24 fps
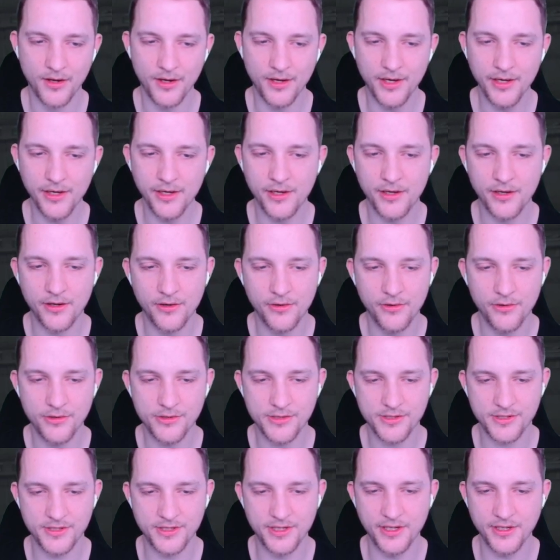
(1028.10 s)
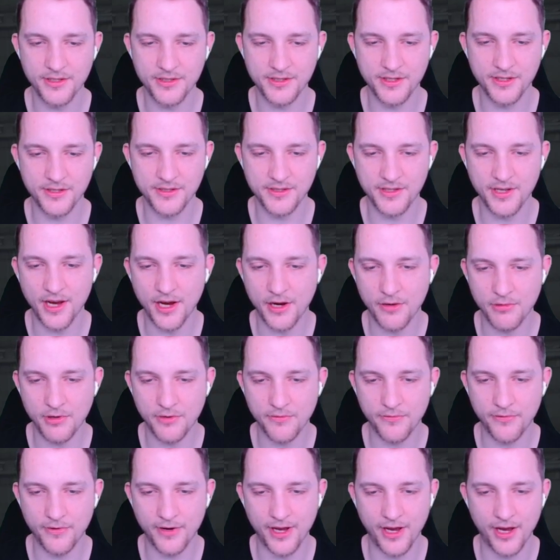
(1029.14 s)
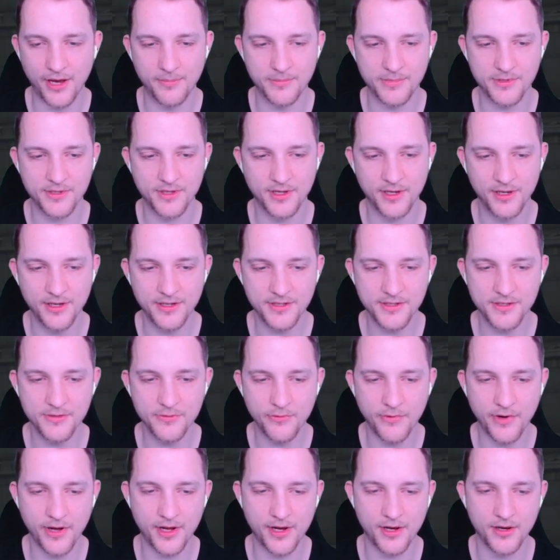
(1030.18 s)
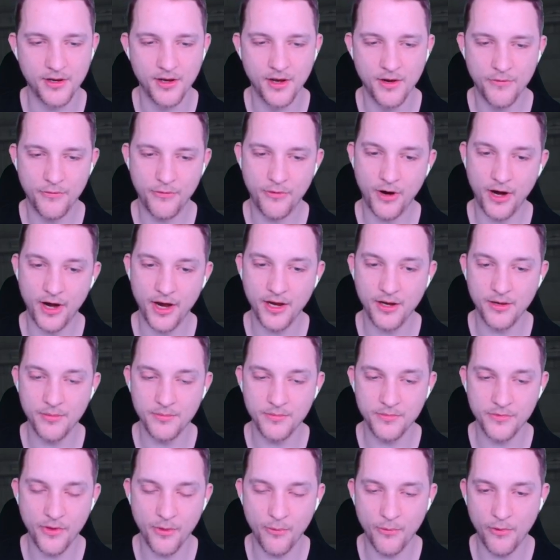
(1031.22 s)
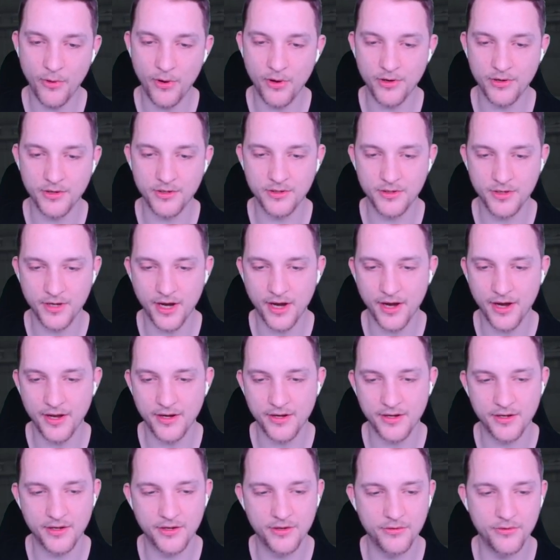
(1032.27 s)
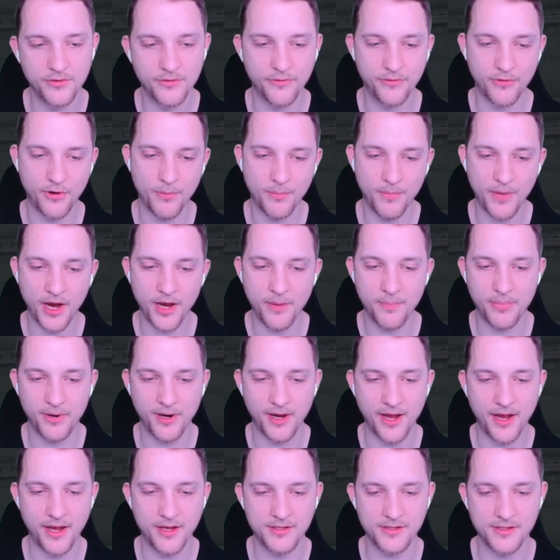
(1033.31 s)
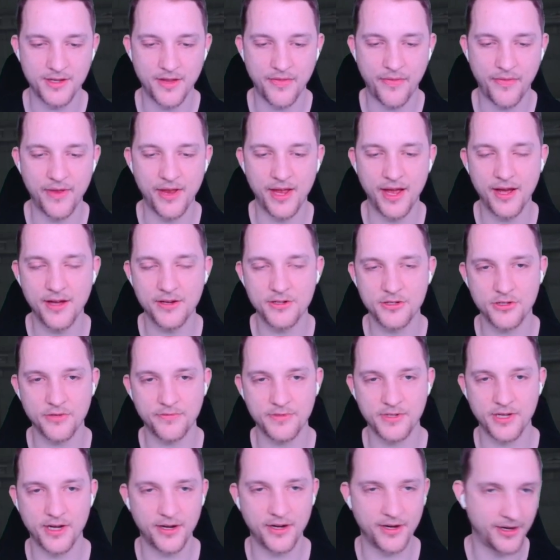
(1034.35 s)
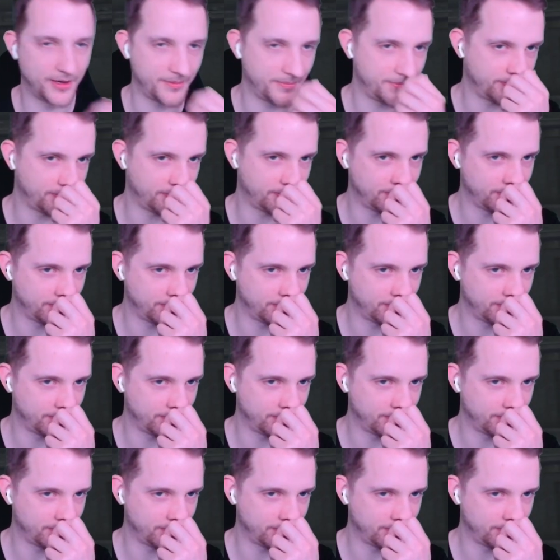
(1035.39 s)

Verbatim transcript: He who seeks the sacred flames, listen well, for I am the one guiding you from my place at the edge of time.